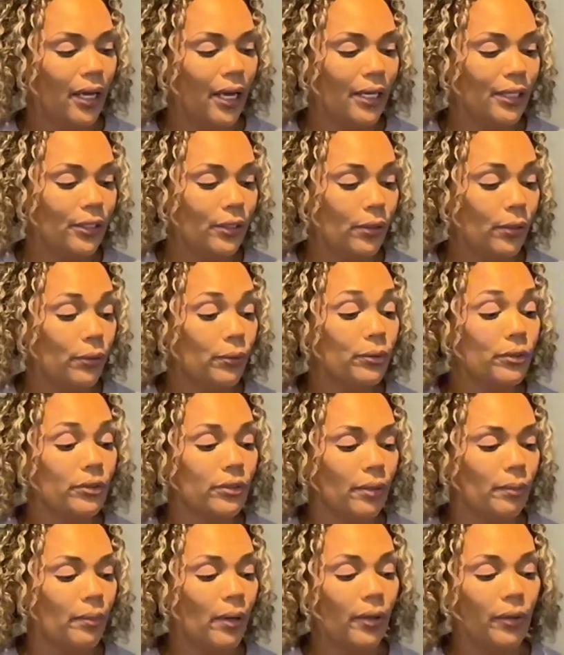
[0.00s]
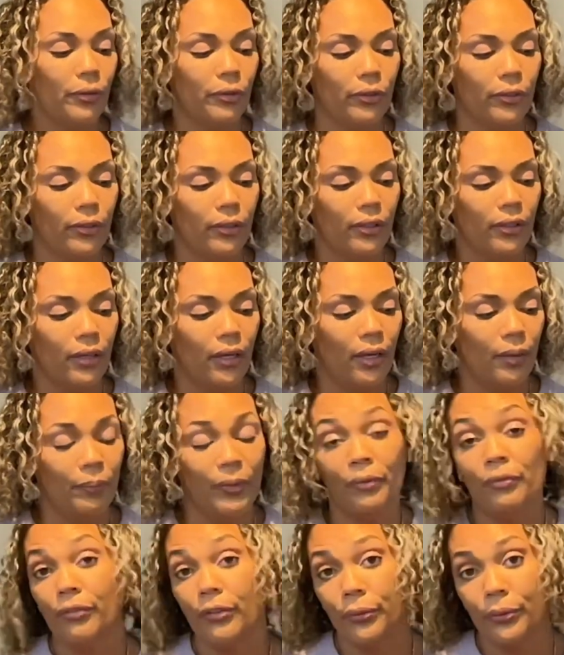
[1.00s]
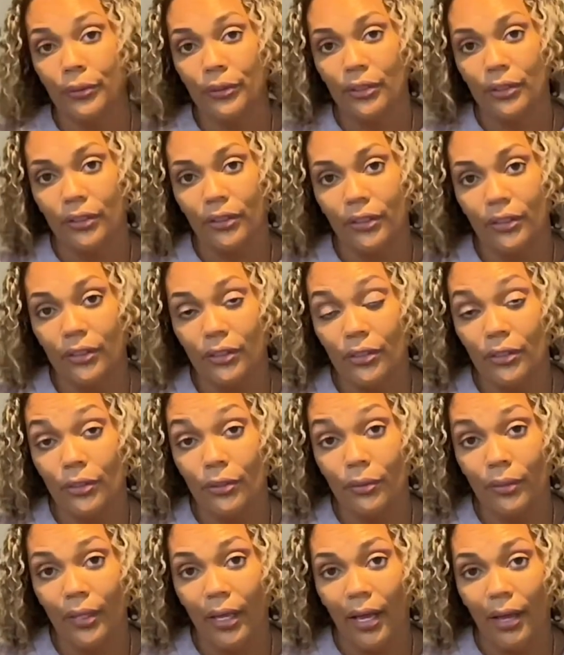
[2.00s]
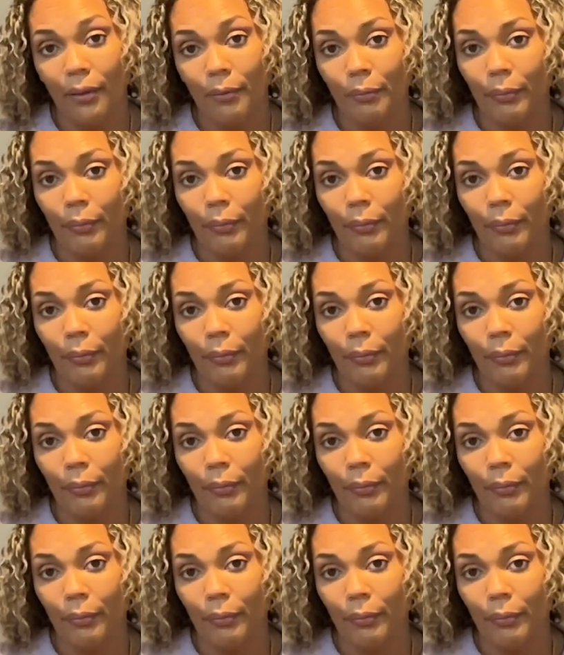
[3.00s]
I know some other influencers do that,